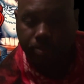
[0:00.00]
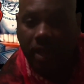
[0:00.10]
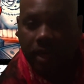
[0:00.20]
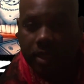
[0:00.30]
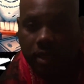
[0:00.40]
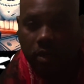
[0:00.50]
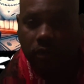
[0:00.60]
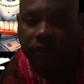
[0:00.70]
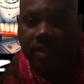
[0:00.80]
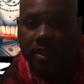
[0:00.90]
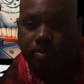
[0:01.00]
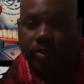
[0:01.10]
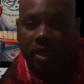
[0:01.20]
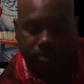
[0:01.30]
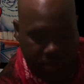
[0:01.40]
out of here, don't forget to
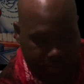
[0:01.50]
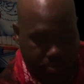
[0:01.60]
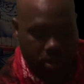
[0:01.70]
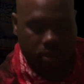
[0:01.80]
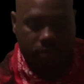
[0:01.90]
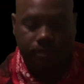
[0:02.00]
pick up this book.